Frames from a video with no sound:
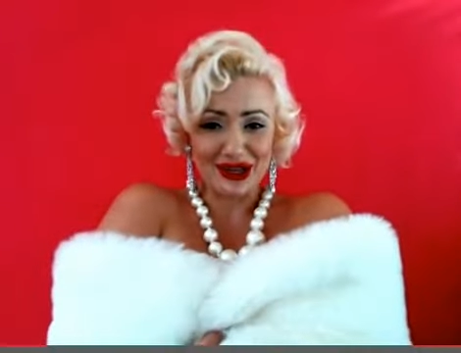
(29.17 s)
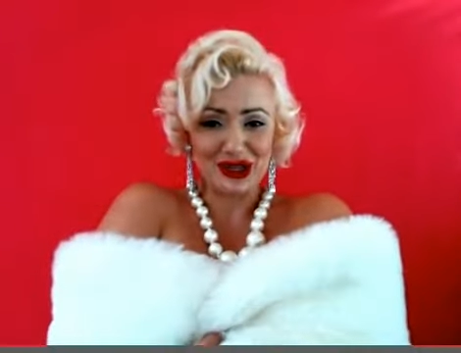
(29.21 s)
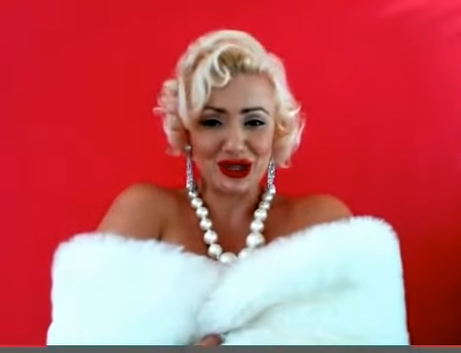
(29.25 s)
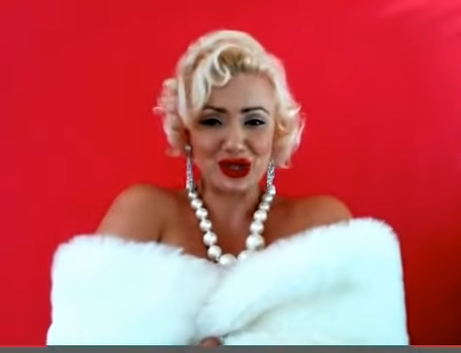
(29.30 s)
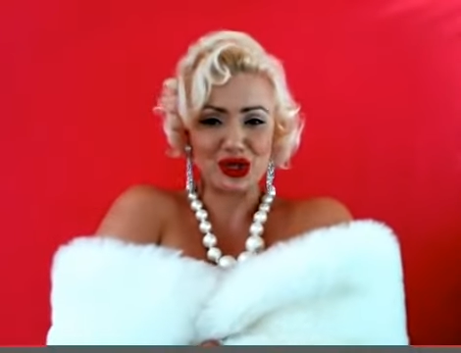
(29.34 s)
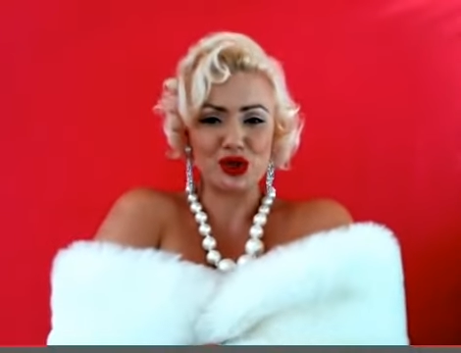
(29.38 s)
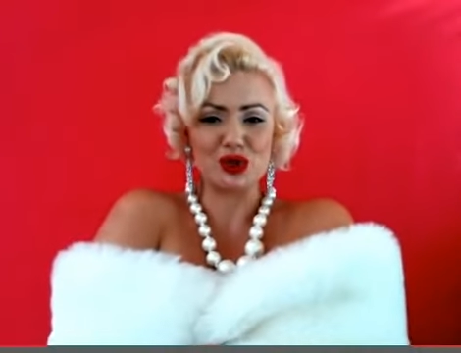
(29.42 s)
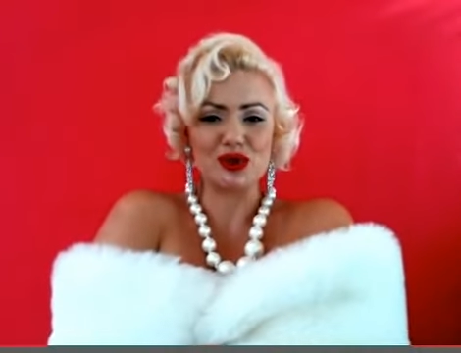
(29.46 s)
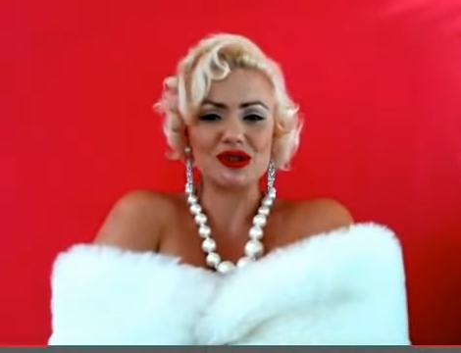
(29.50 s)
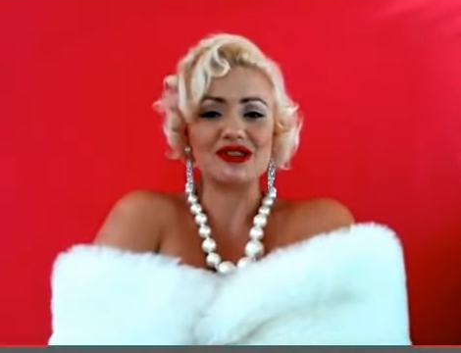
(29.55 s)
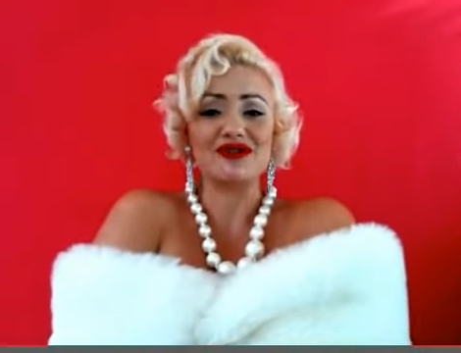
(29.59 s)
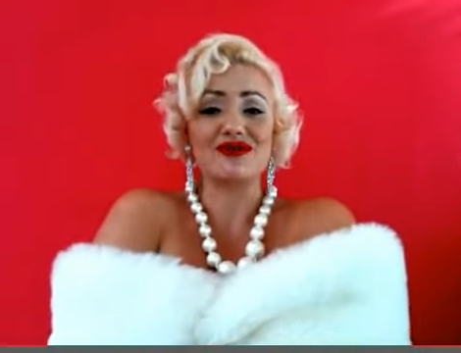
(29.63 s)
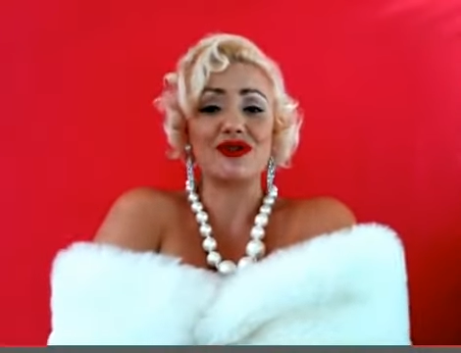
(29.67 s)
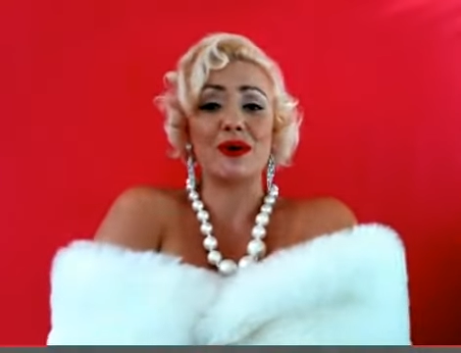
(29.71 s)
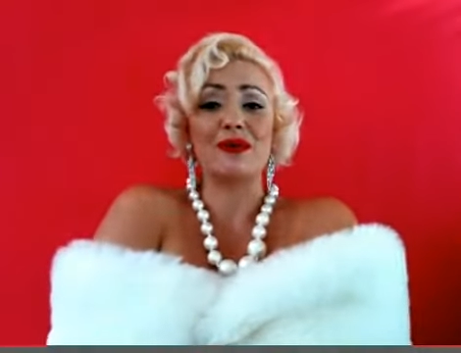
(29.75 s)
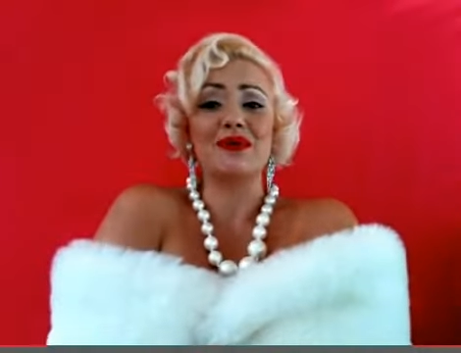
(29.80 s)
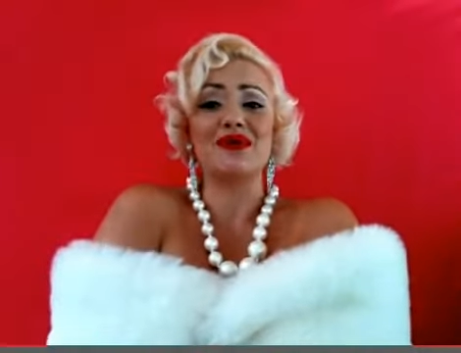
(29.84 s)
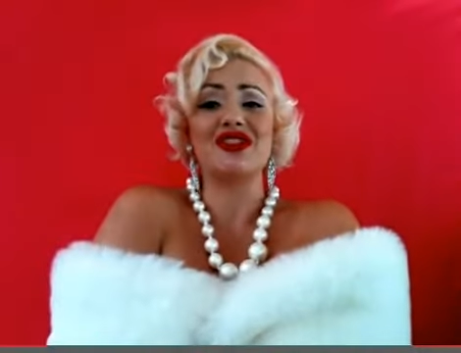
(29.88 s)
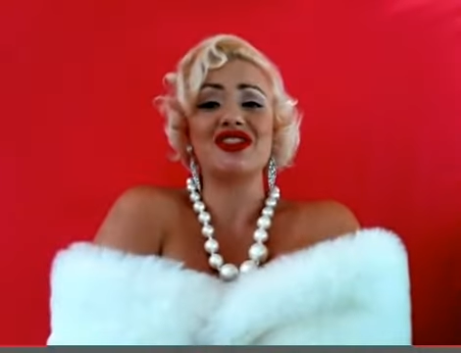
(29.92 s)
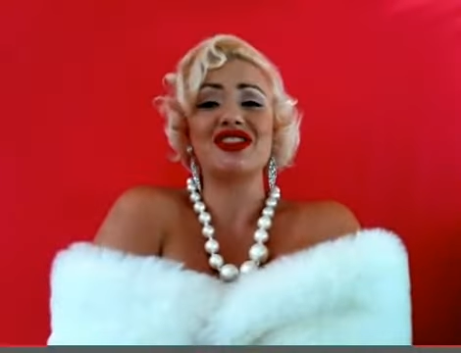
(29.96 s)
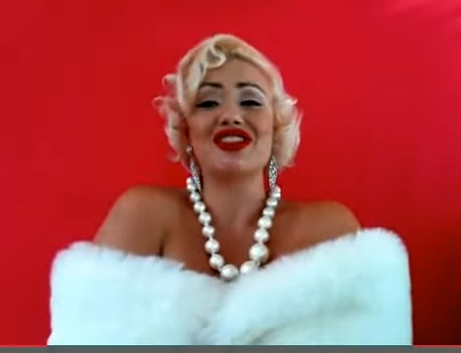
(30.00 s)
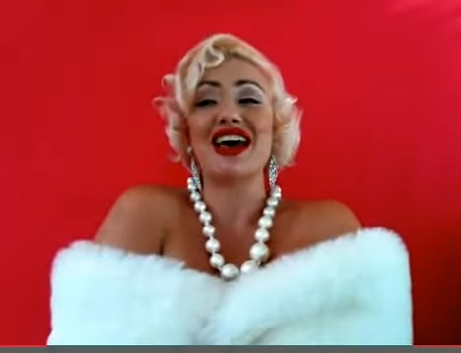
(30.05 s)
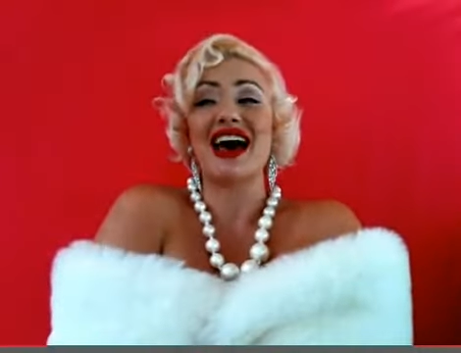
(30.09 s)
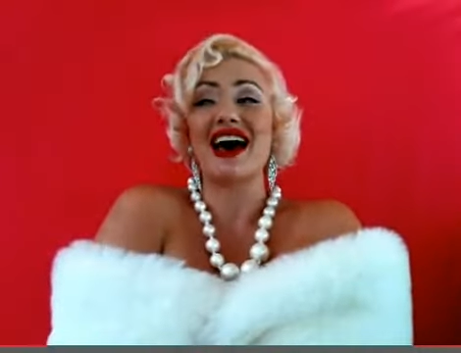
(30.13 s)
Choose
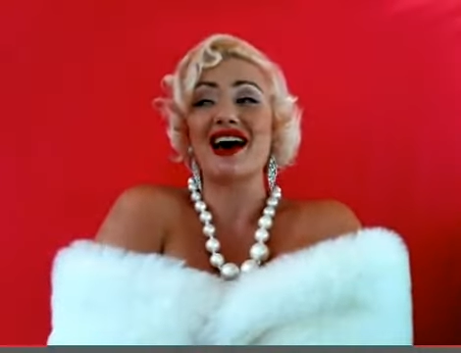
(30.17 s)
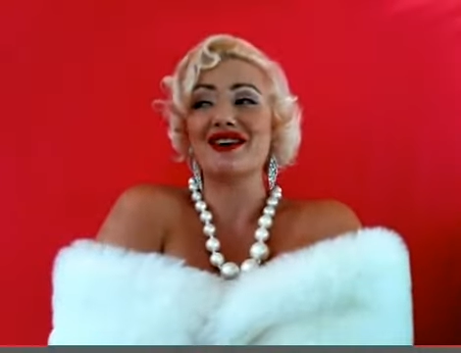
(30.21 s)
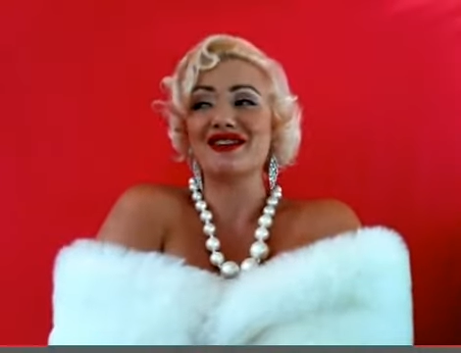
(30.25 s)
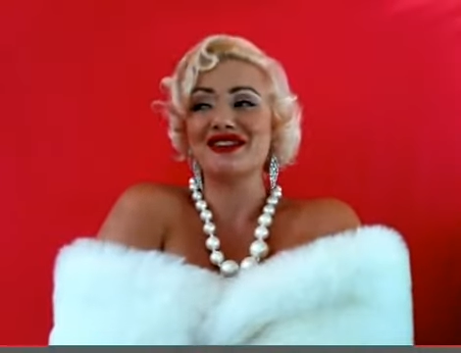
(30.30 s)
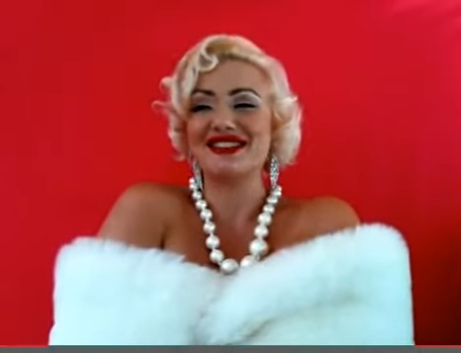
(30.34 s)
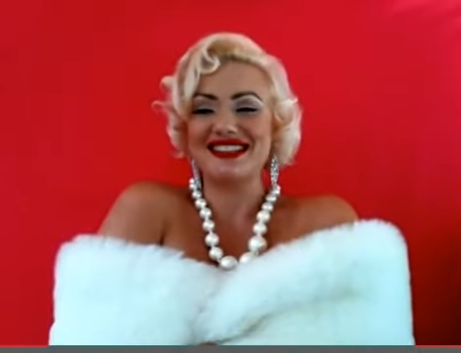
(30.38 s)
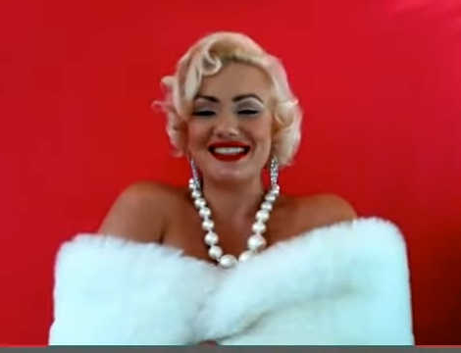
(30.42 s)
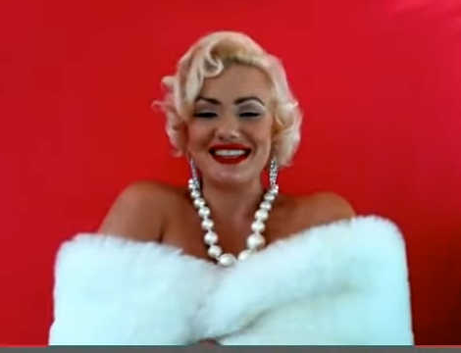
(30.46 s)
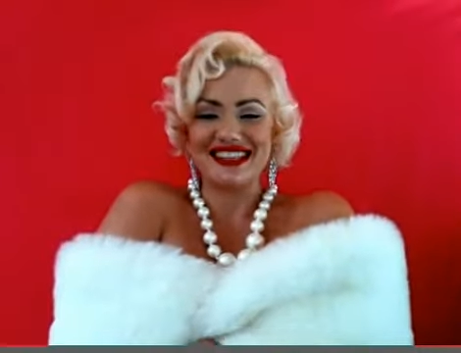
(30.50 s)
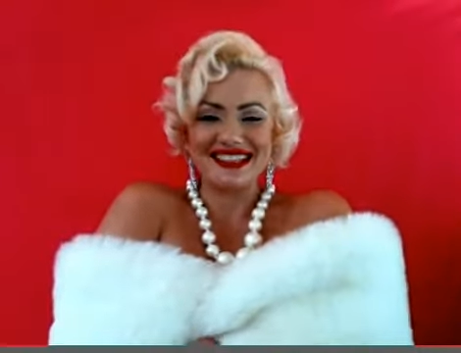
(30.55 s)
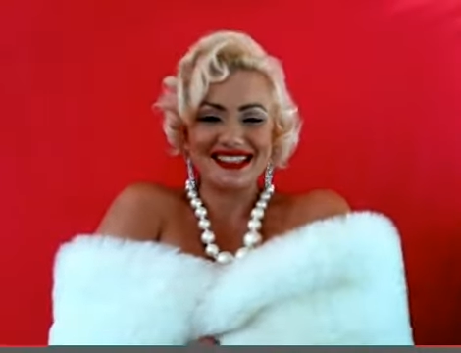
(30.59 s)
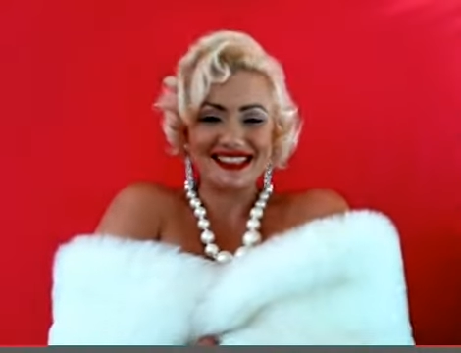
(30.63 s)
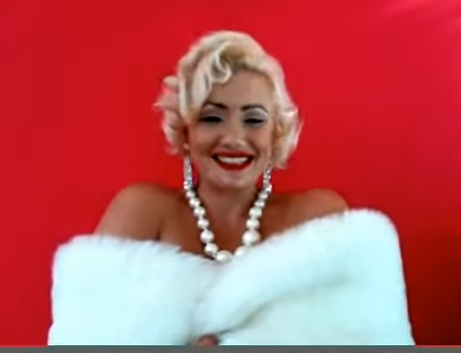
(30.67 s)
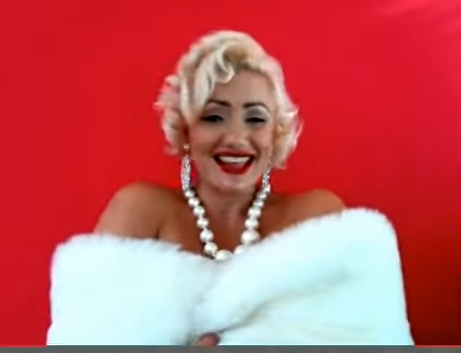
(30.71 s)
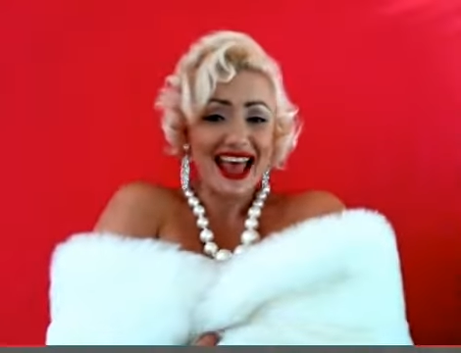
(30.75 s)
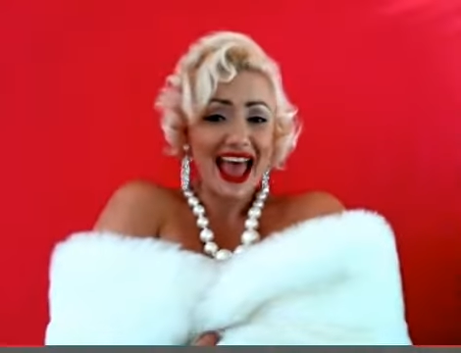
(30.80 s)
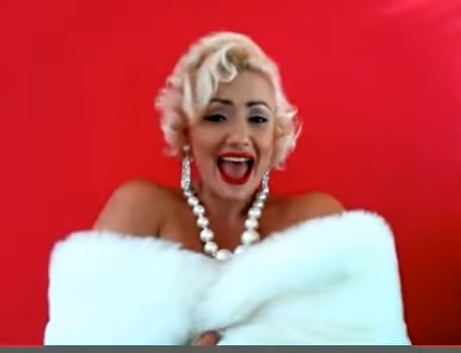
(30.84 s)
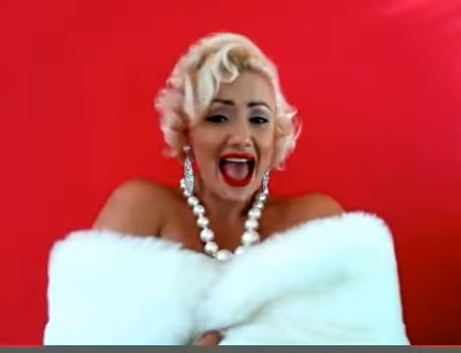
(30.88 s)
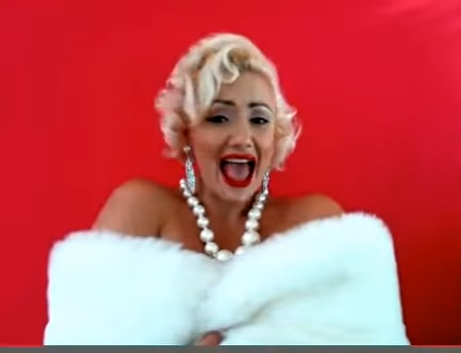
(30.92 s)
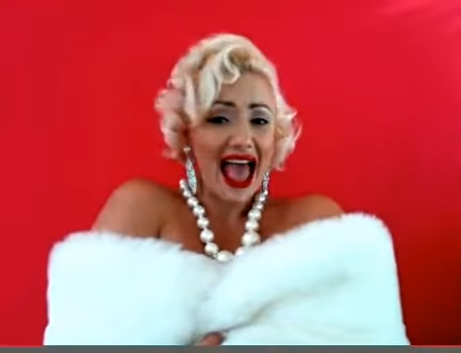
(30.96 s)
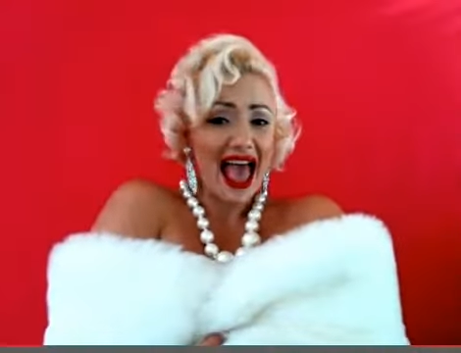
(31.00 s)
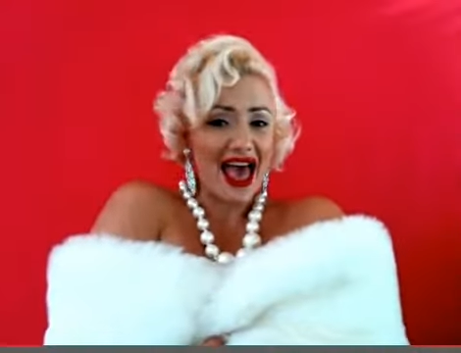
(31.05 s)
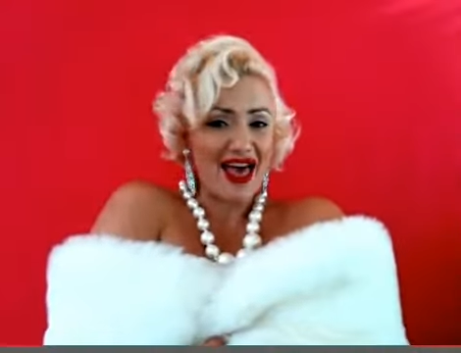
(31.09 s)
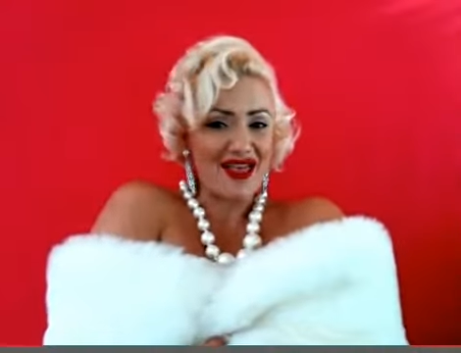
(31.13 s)
from thousands
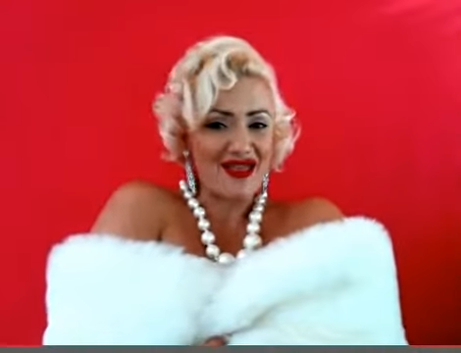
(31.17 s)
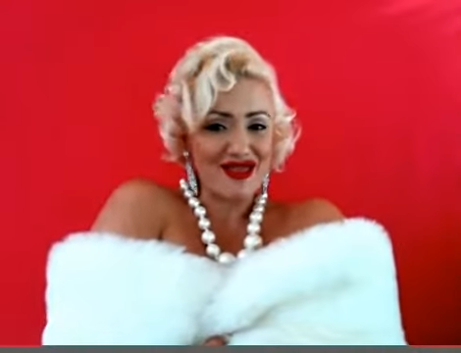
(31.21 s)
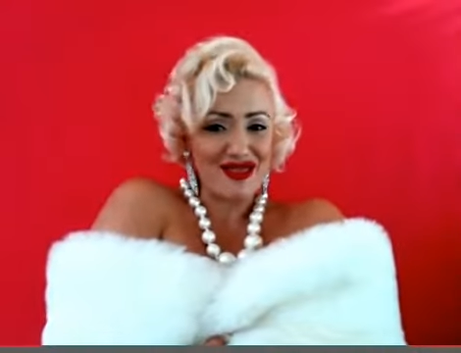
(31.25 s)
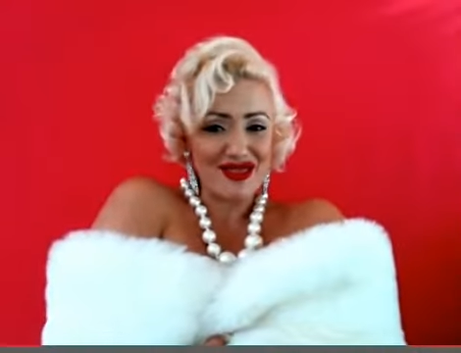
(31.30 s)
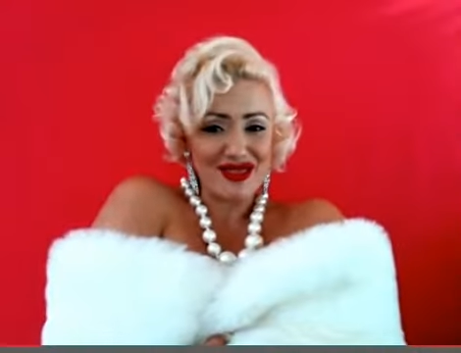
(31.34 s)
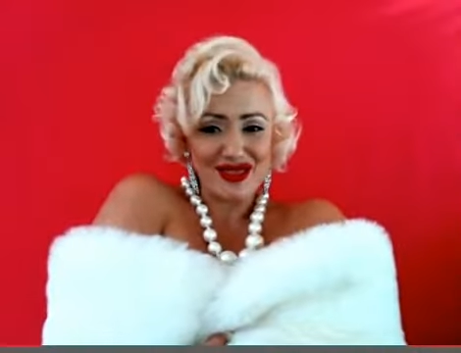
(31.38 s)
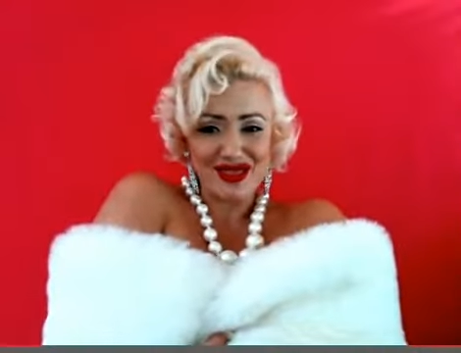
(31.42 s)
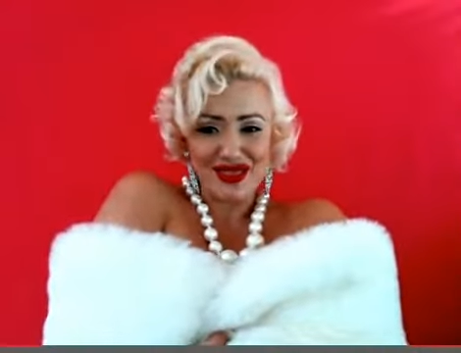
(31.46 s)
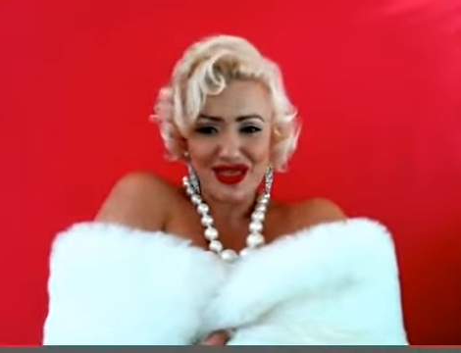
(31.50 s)
and